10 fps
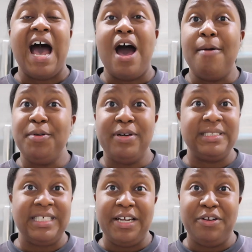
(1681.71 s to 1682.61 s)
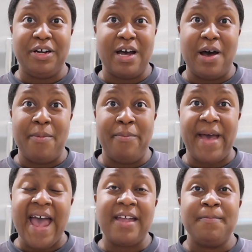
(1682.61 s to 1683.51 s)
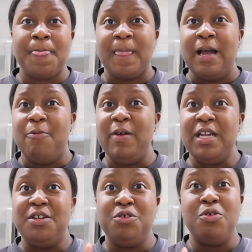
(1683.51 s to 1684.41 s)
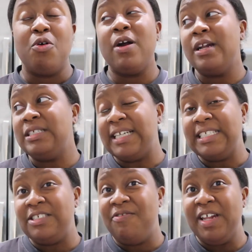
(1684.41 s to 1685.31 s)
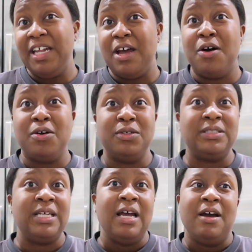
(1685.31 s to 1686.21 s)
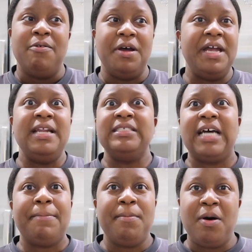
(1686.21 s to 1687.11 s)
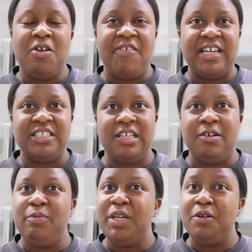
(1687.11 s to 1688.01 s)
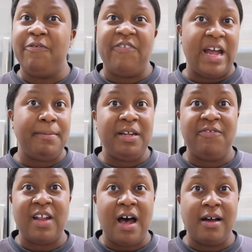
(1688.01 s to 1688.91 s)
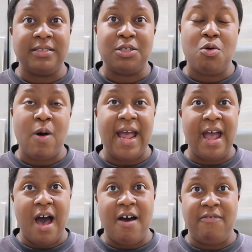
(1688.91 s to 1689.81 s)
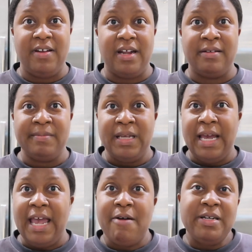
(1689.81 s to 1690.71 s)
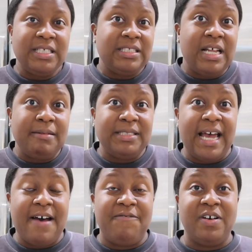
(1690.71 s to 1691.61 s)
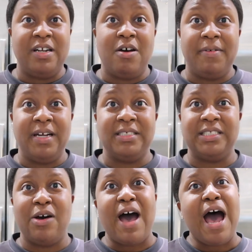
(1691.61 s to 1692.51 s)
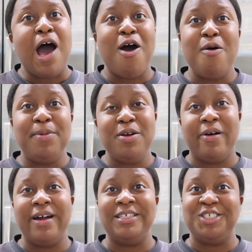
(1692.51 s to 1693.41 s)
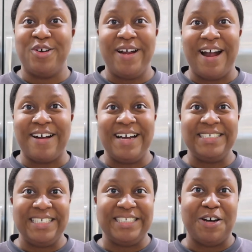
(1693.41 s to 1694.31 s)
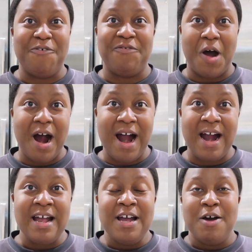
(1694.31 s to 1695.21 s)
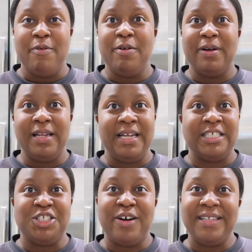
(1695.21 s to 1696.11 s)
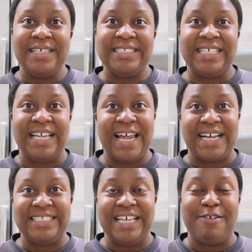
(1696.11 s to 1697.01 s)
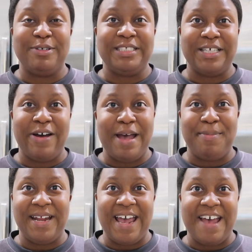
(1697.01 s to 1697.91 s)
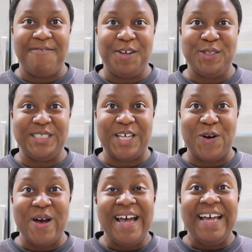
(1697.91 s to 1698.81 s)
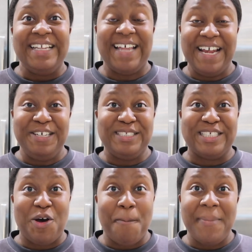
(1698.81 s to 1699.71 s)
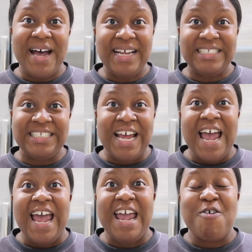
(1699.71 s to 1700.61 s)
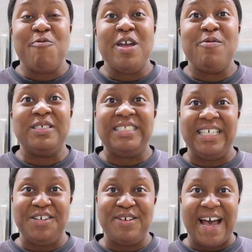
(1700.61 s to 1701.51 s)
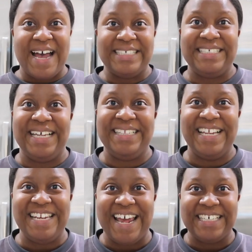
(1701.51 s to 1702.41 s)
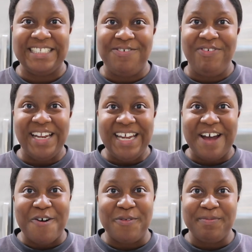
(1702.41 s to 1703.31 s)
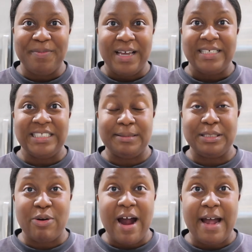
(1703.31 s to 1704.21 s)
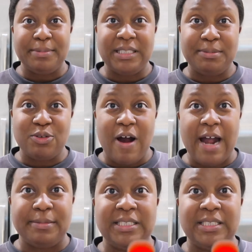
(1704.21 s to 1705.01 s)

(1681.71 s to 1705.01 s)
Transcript: I hope you continue to come back. We do organization videos any type of motivation. We do family vlogs quite often and we just love to have fun over here. So I hope you are enjoying our content so far. We really enjoy this and like I said, we're so happy to have you. So thank you so much and we will see you guys in the next video. Subscribe, subscribe,